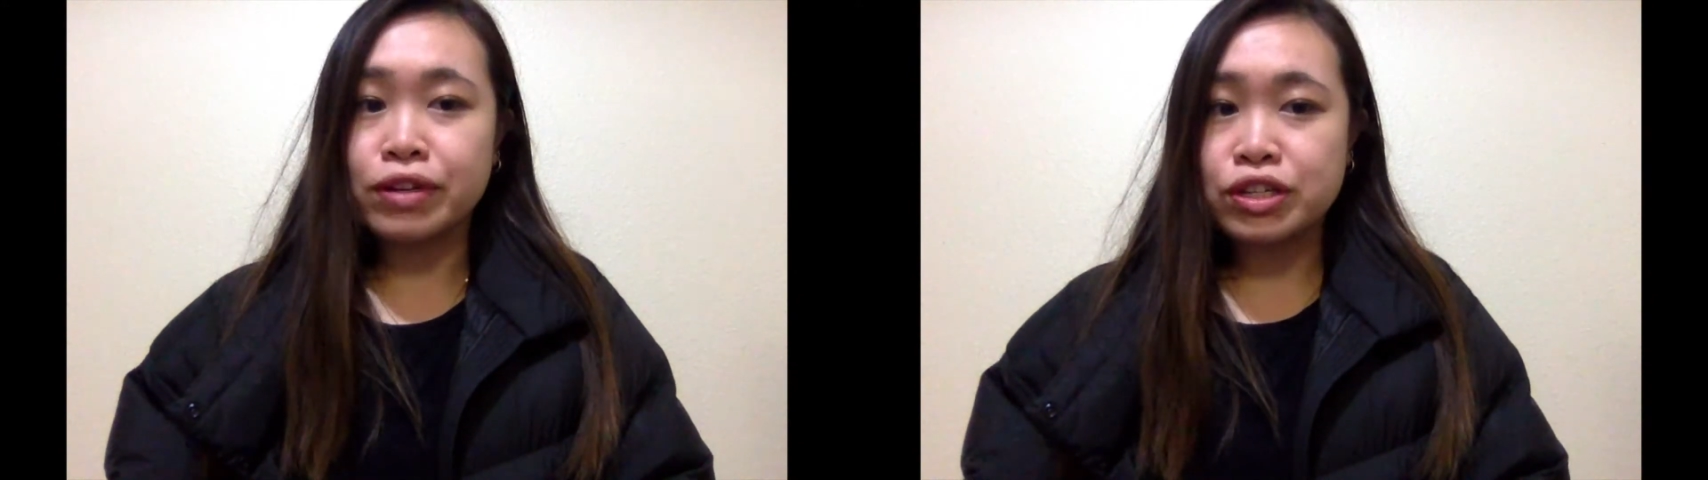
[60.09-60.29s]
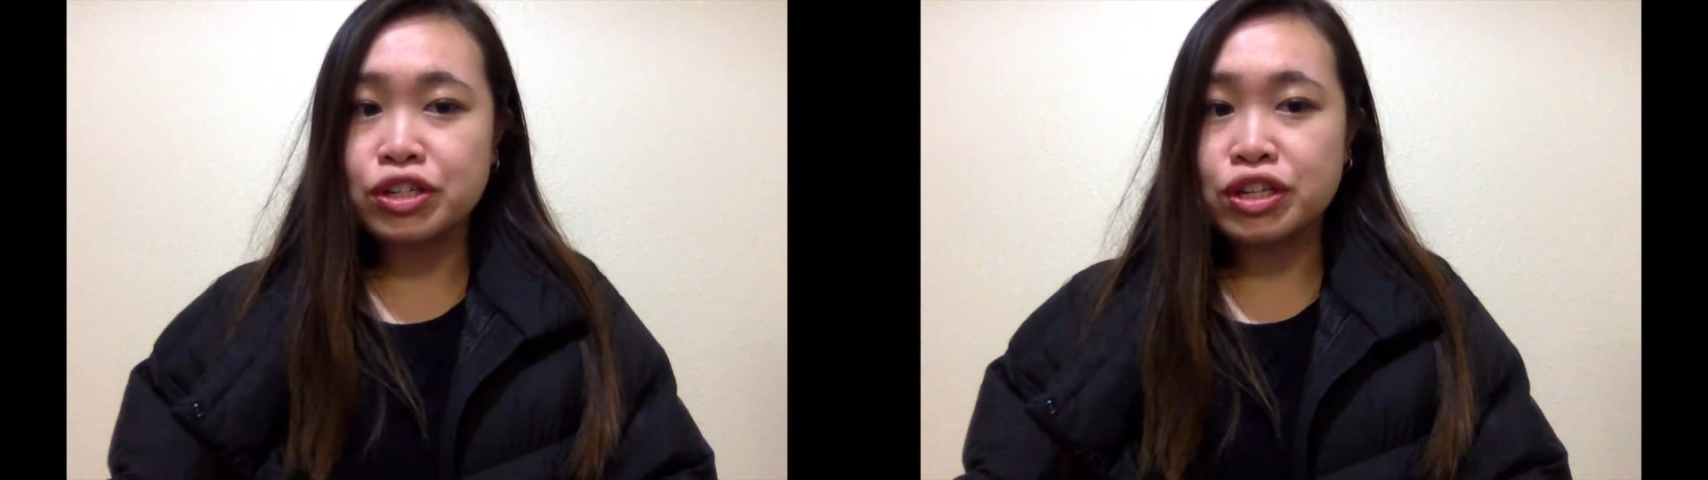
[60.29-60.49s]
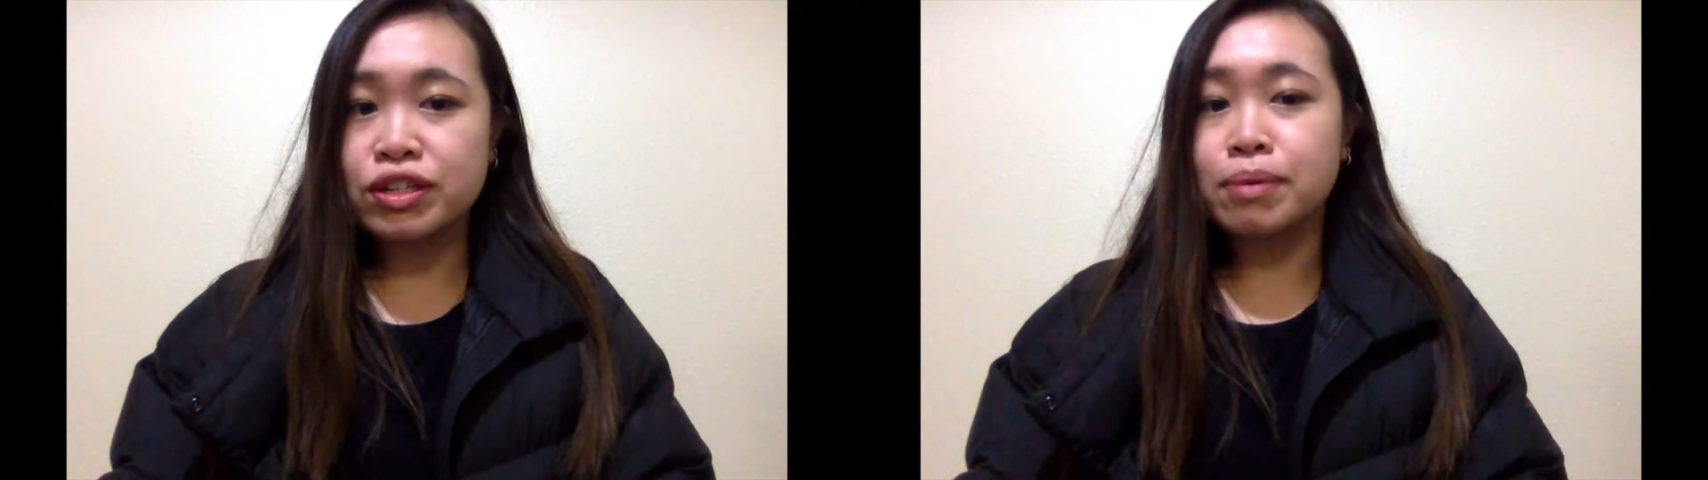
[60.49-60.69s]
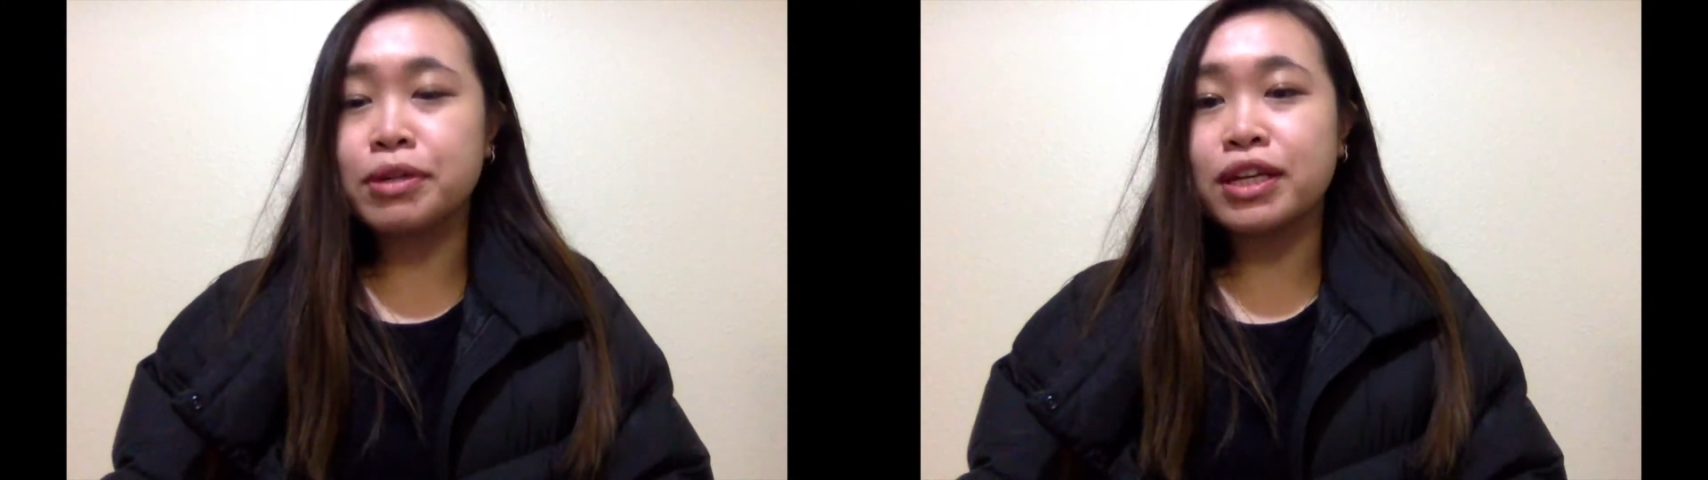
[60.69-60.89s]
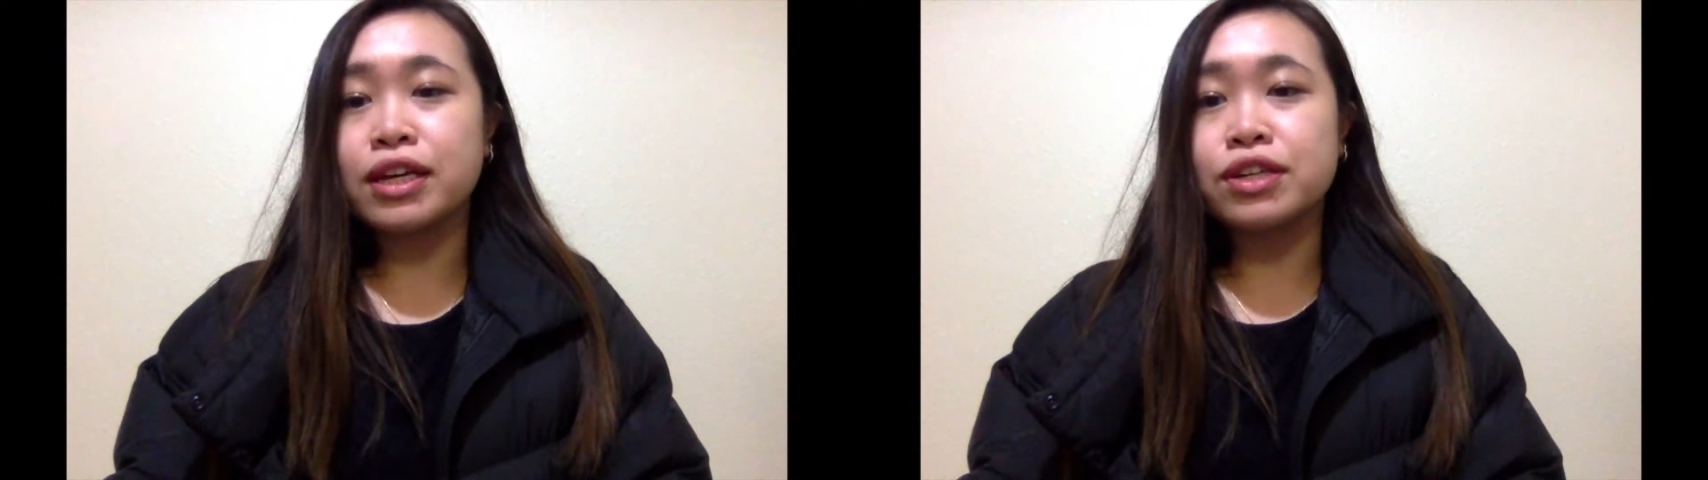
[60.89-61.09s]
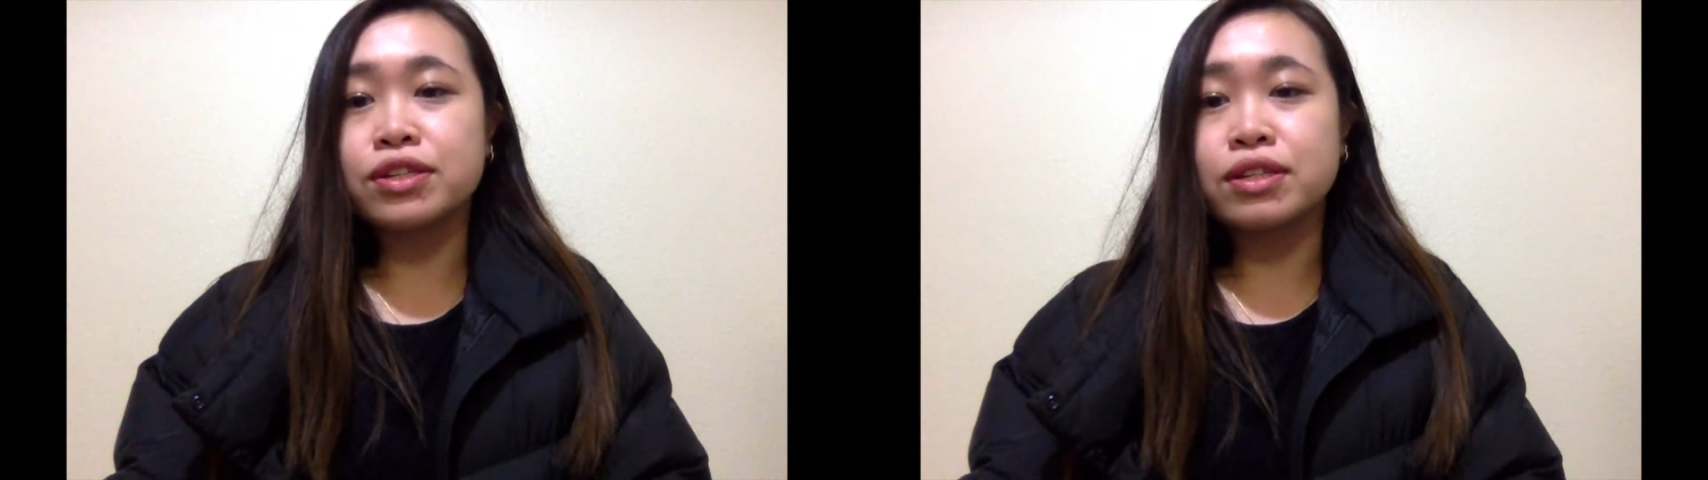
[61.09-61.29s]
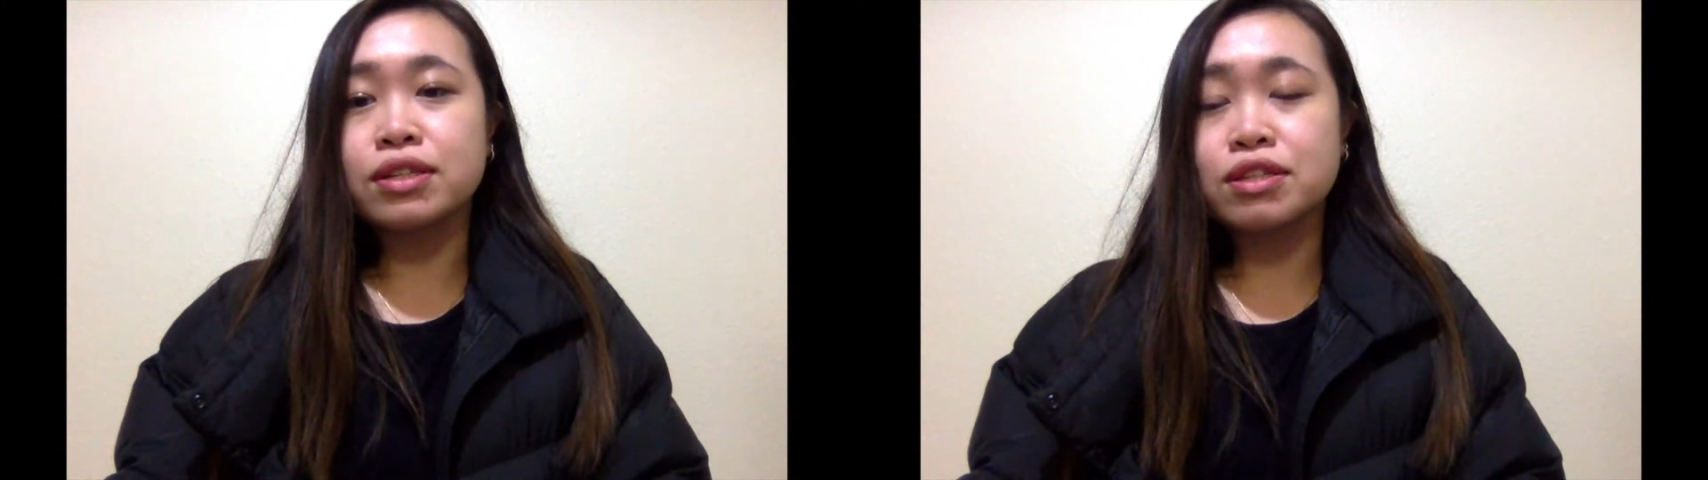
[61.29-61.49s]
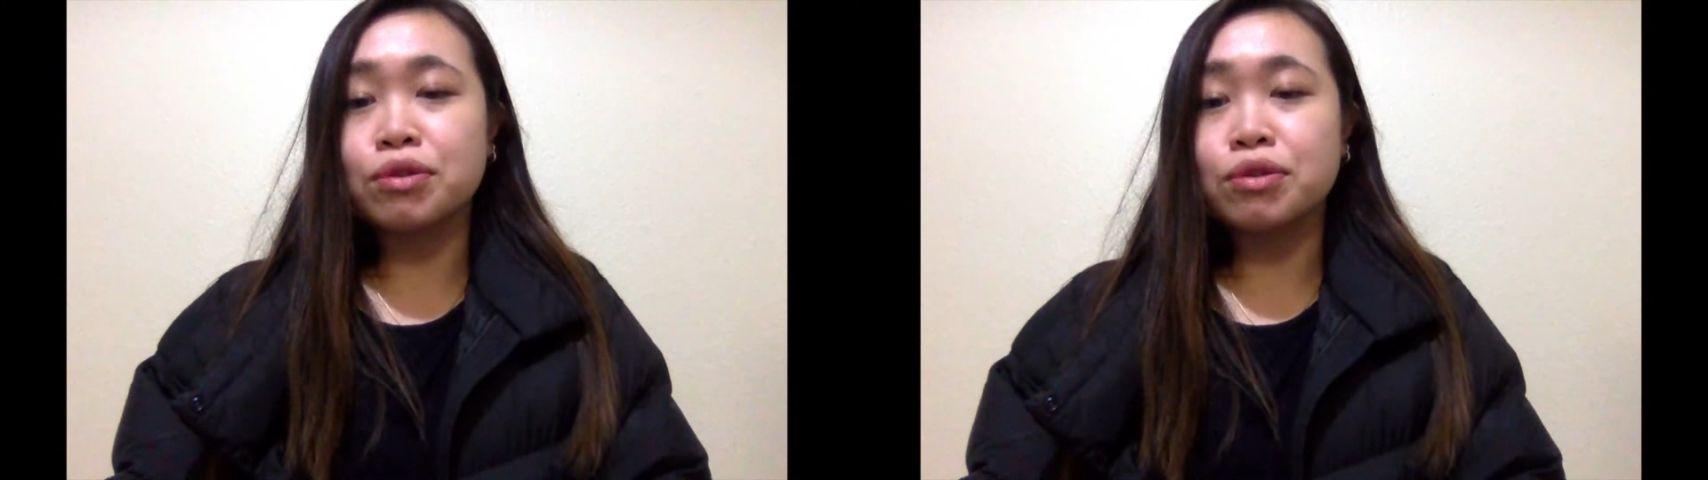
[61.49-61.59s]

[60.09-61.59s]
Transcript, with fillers: region communications,